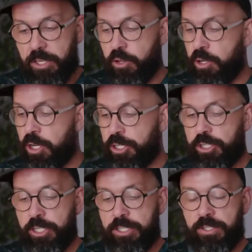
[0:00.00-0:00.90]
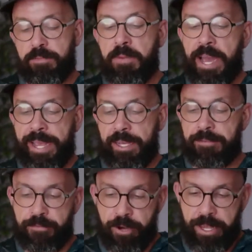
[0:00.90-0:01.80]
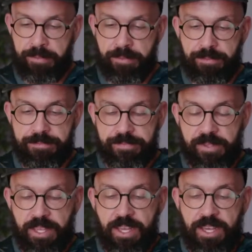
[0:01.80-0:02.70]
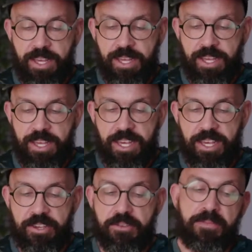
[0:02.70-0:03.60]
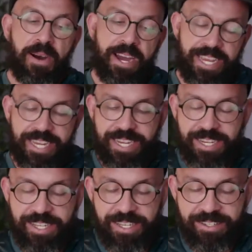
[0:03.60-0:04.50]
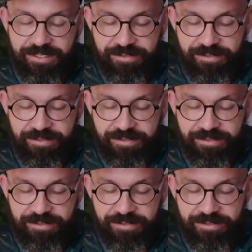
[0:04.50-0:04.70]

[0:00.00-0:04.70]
you're not just buying a frame. You're buying